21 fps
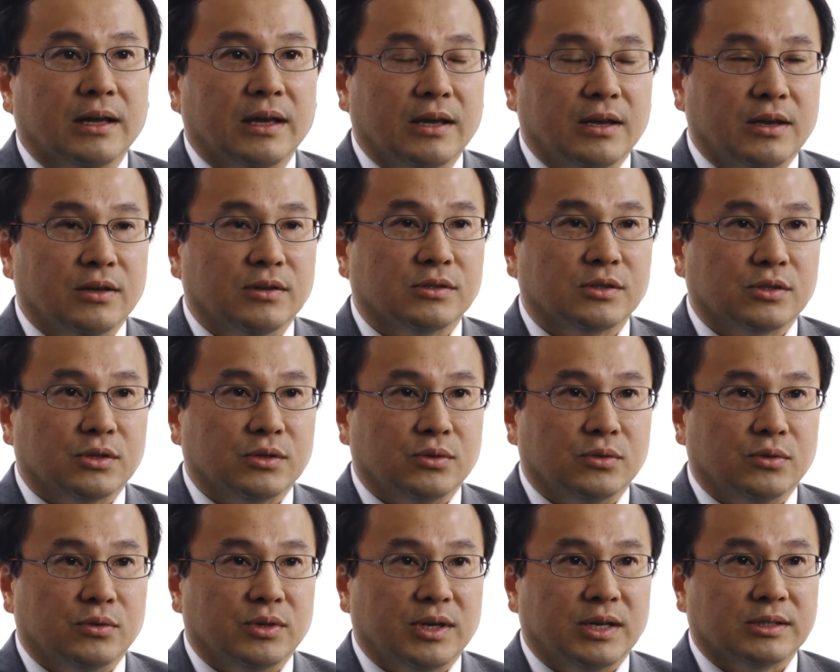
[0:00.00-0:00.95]
is
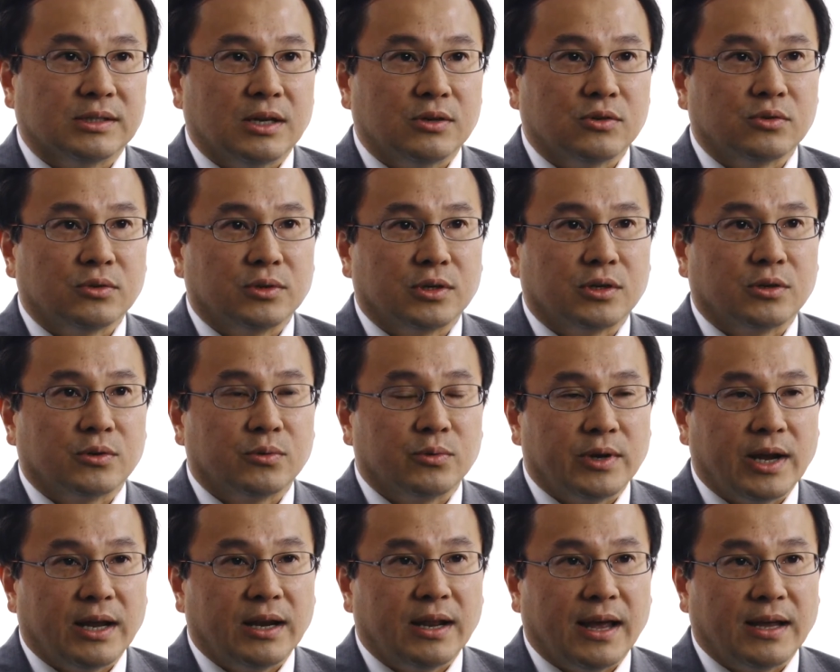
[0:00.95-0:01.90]
to essentially
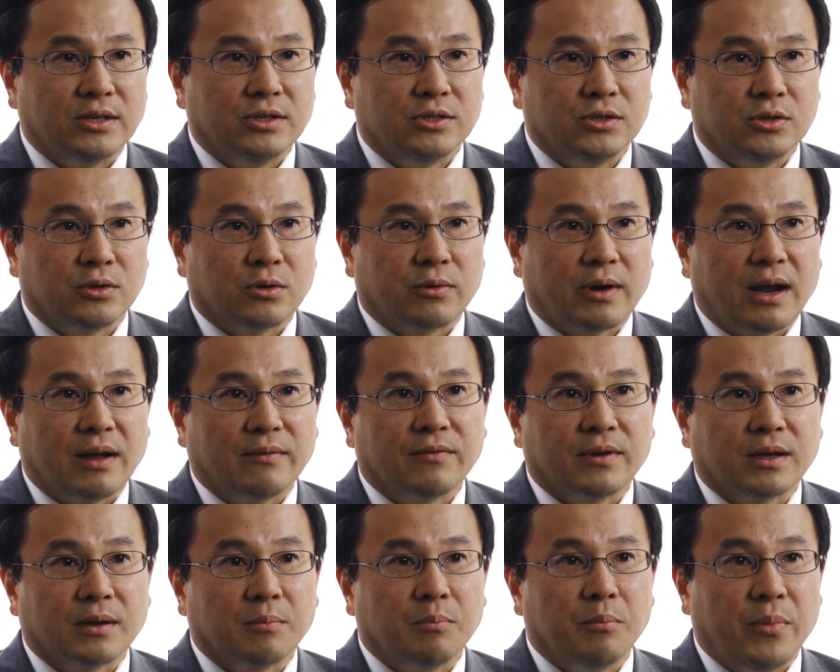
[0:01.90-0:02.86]
create a
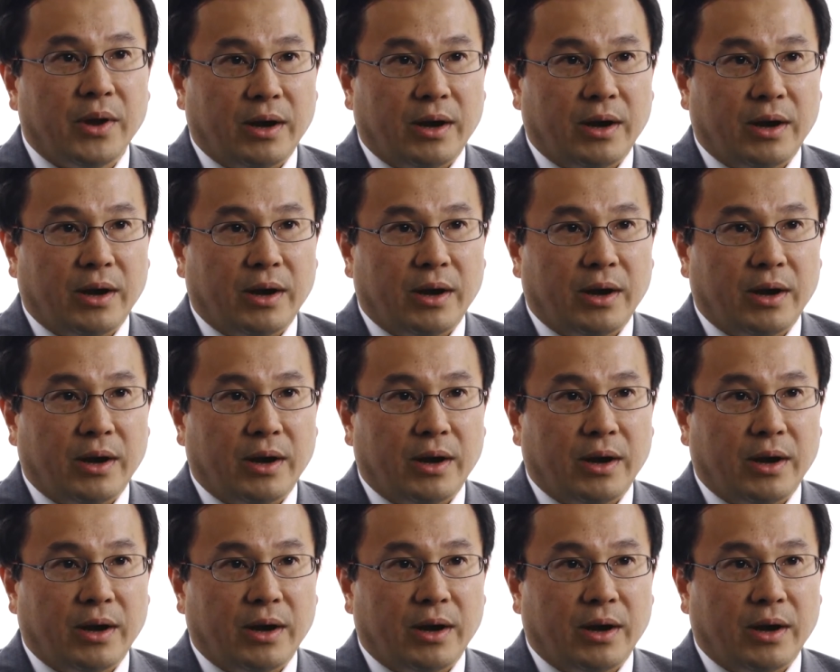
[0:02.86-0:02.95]
geographic